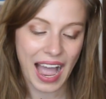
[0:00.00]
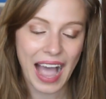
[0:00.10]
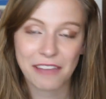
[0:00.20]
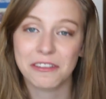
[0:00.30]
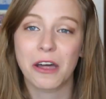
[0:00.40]

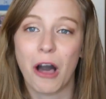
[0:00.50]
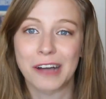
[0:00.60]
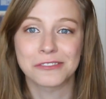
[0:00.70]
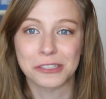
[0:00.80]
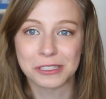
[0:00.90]
I feel
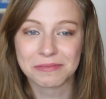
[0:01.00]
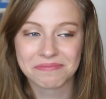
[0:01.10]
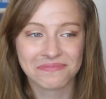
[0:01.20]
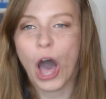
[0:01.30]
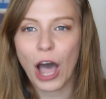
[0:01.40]
awful.
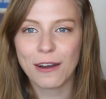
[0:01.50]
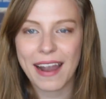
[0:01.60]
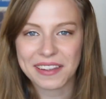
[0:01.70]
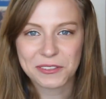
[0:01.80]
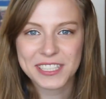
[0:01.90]
All
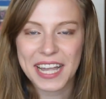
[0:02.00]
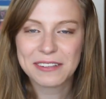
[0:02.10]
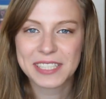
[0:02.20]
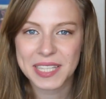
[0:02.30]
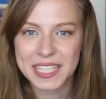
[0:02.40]
right, we're
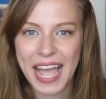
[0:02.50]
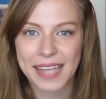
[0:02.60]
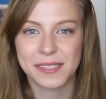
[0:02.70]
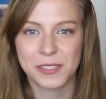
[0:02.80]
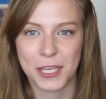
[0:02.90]
down to the
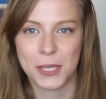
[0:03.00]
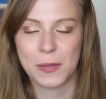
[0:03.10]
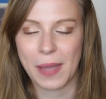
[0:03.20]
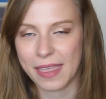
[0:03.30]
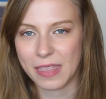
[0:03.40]
last
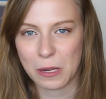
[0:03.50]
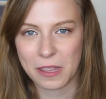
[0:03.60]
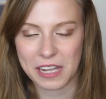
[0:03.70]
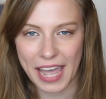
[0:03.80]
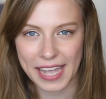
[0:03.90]
two, and they're
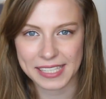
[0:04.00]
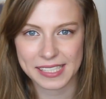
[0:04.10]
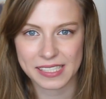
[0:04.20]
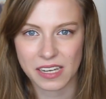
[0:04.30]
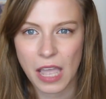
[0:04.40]
the
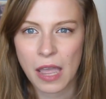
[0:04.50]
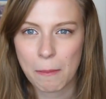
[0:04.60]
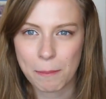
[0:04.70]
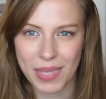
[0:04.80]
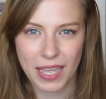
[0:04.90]
last
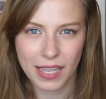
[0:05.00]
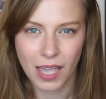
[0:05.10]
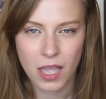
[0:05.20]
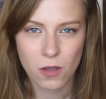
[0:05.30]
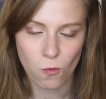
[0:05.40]

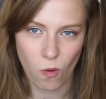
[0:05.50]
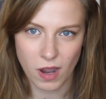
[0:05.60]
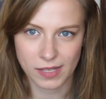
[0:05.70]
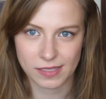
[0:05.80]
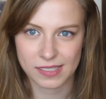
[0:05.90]
big
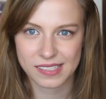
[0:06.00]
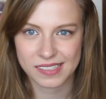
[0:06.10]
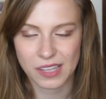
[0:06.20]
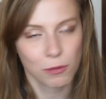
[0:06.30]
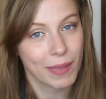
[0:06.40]

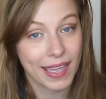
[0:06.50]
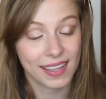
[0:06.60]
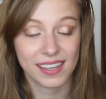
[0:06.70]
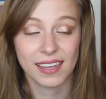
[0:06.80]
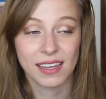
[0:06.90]
ones. They're
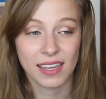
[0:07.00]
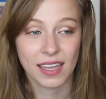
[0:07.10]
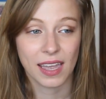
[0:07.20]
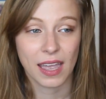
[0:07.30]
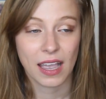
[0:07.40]
big,
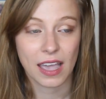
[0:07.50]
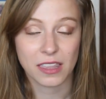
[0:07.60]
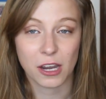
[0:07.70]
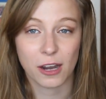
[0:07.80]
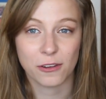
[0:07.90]

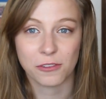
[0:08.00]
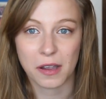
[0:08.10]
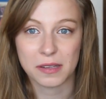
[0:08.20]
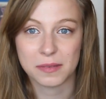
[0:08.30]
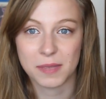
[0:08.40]
and they're
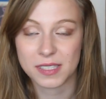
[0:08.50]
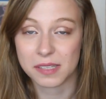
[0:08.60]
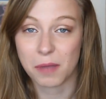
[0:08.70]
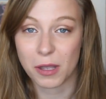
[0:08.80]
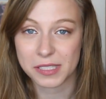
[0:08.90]
from
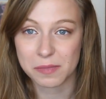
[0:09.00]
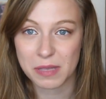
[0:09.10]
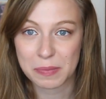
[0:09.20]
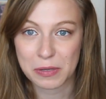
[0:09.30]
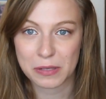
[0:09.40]
some awesome
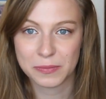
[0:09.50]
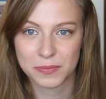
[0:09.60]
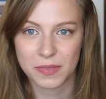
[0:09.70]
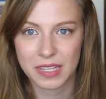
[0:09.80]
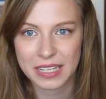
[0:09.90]
people.
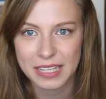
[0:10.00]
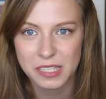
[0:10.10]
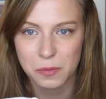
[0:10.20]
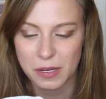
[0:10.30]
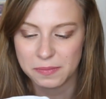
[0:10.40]

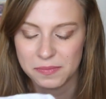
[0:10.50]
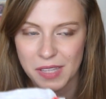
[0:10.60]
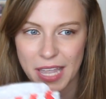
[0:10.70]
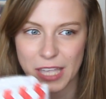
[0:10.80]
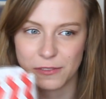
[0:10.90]
This one
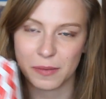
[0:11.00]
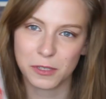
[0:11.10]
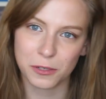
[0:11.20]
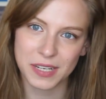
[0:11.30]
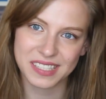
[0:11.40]
is
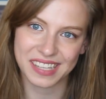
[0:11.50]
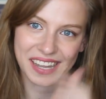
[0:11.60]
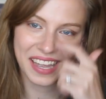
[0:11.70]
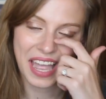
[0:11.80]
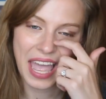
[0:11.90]
from
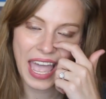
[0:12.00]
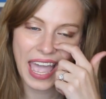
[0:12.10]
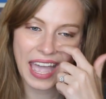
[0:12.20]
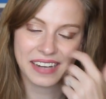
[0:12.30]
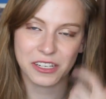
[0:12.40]
Teresa
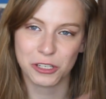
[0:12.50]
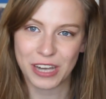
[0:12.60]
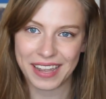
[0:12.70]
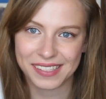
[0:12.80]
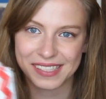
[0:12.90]
and
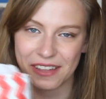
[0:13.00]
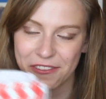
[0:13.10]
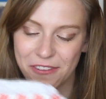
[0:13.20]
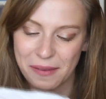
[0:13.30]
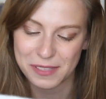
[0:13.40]
Jess
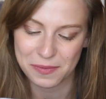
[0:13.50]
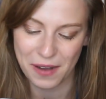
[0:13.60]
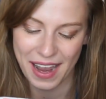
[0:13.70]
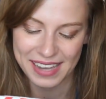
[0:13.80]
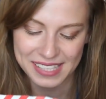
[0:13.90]
from
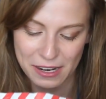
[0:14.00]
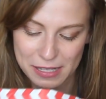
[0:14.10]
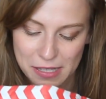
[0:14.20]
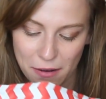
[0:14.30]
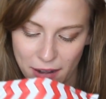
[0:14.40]
Surprise,
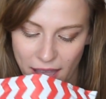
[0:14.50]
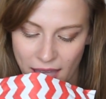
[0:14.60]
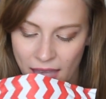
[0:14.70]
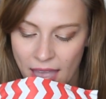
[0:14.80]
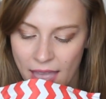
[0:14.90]
Arizona.